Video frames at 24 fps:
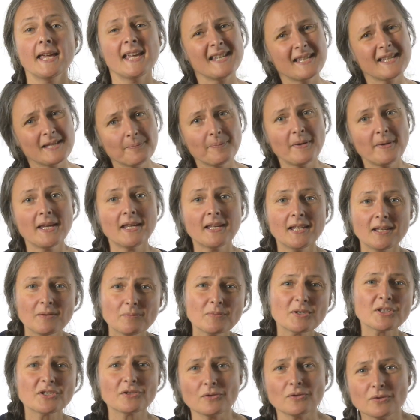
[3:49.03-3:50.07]
His speaking
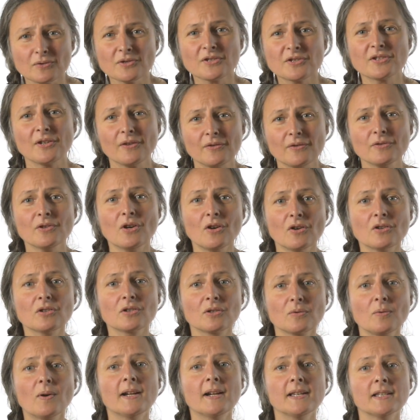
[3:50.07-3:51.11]
was also
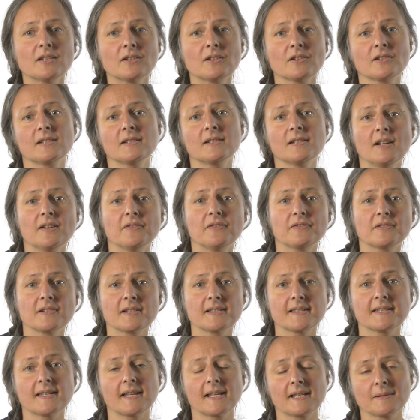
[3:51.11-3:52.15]
not quite good enough for a
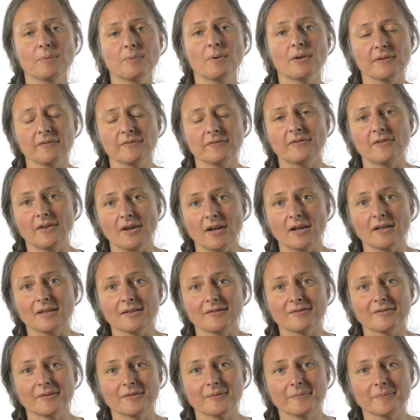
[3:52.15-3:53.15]
6.5.